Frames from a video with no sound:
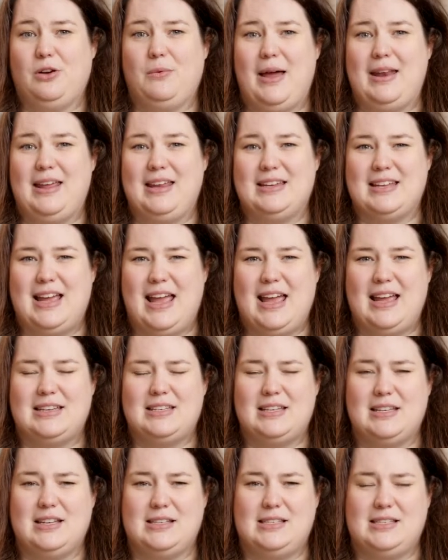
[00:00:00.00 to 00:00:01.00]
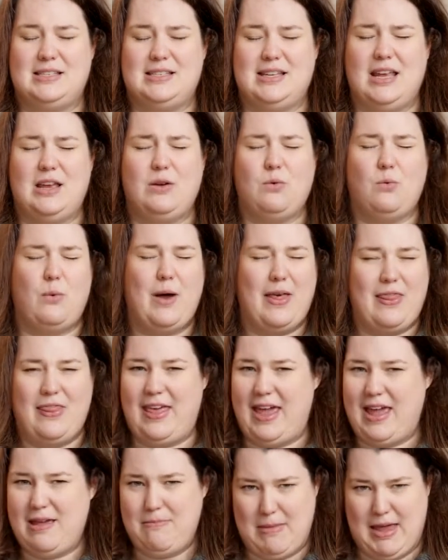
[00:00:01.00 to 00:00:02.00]
wedding day to see what
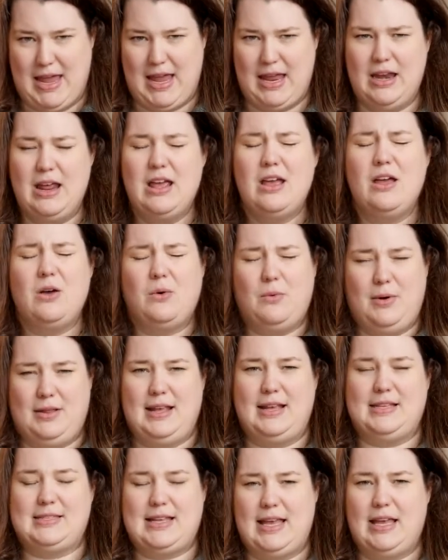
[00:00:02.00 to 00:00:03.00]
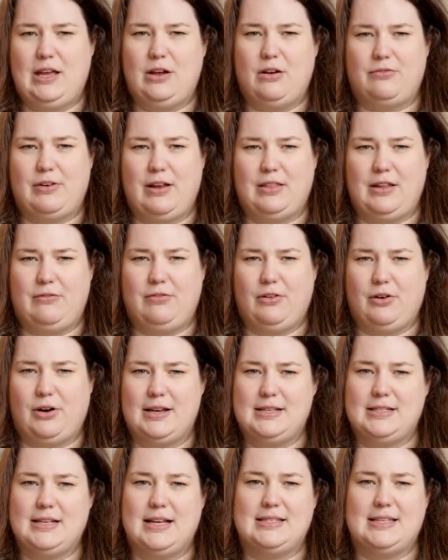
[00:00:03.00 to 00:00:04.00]
they mean when they say eco-friendly
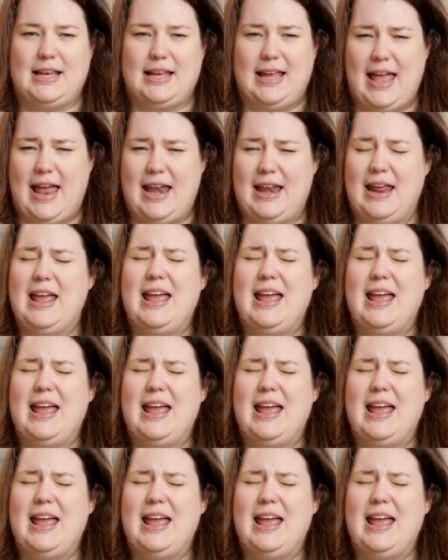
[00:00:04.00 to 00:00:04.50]
florist, because again,